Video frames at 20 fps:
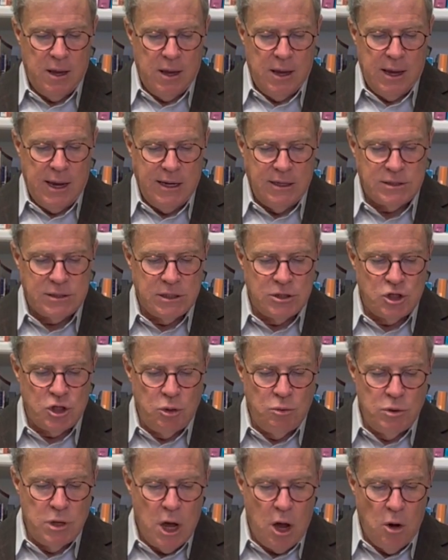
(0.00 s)
He says,
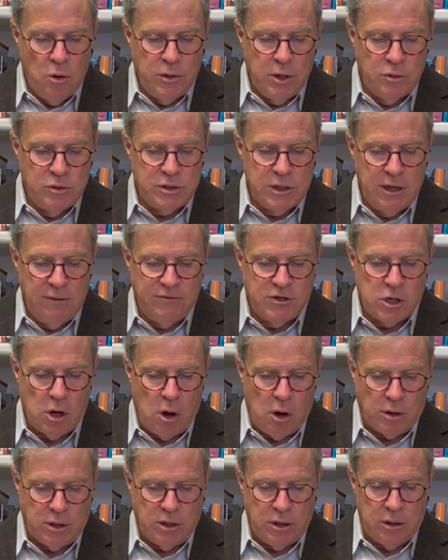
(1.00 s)
you know those that have
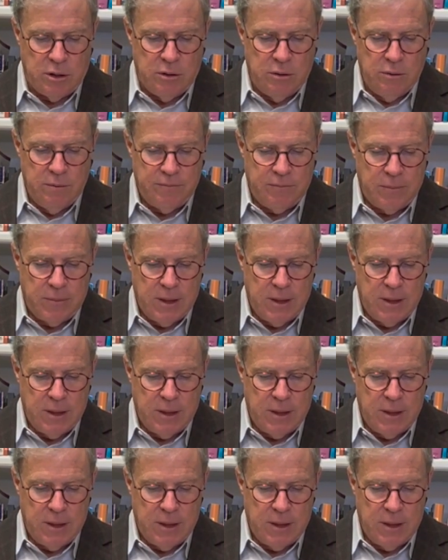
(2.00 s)
taught you,